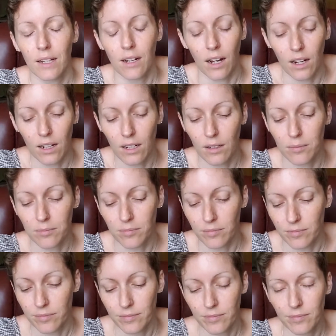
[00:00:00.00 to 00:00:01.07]
Uh,
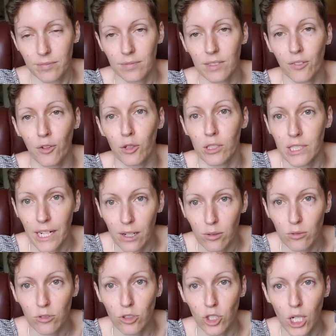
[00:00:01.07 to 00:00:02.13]
if you're in
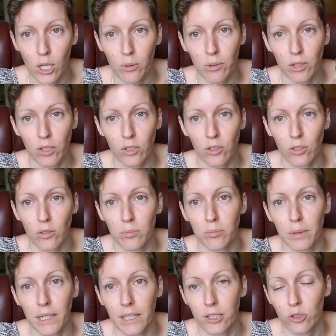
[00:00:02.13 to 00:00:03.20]
doubt, check with your
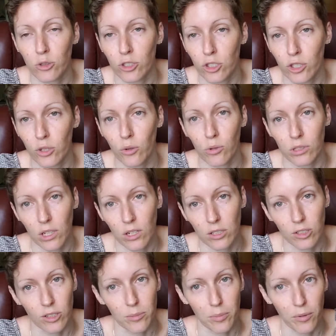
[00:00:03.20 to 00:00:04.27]
pediatrician or doctor